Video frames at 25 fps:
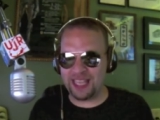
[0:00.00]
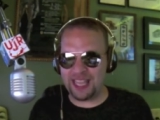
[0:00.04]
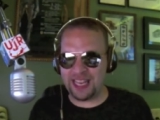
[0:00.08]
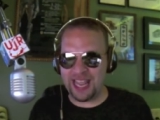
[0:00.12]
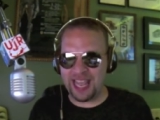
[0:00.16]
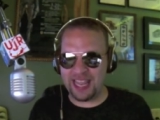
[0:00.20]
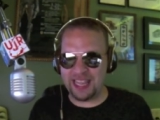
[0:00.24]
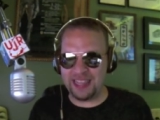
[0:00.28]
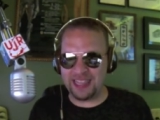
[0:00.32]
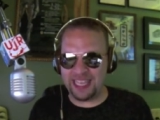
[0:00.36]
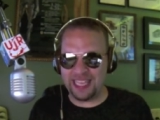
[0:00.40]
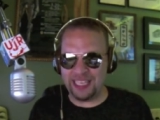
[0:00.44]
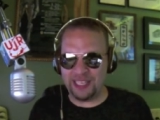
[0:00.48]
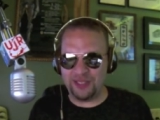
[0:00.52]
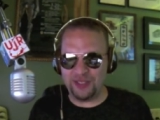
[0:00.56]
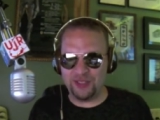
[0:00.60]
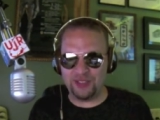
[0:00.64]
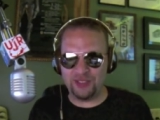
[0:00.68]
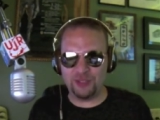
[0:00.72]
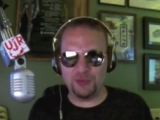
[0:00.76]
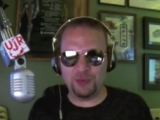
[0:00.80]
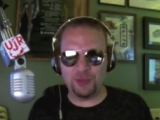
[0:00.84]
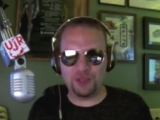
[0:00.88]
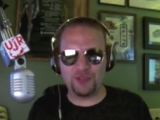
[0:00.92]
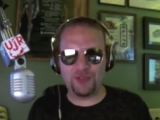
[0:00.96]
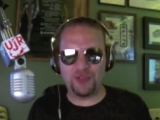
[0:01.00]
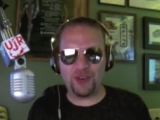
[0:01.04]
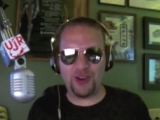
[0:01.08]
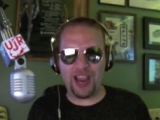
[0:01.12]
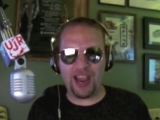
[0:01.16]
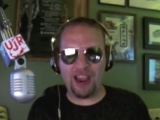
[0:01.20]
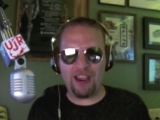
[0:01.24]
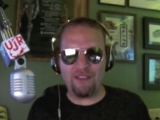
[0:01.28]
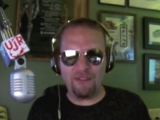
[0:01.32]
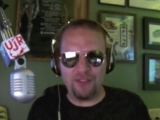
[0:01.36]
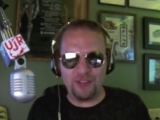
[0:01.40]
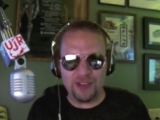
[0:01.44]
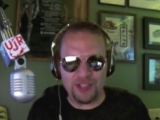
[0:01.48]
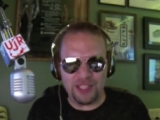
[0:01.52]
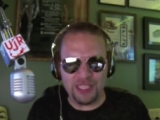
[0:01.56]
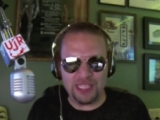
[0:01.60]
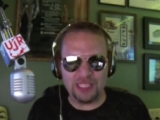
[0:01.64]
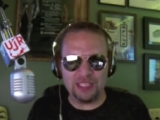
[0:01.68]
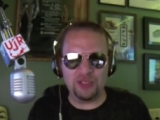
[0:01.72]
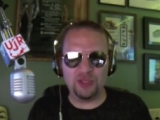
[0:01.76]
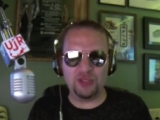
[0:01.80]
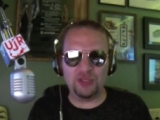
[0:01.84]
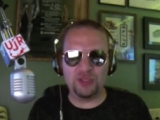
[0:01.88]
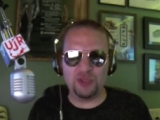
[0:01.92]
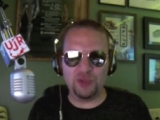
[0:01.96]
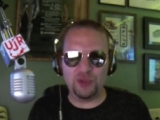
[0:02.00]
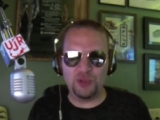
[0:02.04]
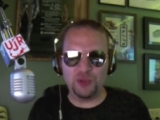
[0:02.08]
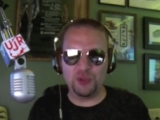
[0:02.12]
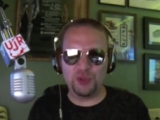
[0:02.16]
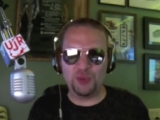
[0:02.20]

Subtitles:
And thank you so much for everything you do.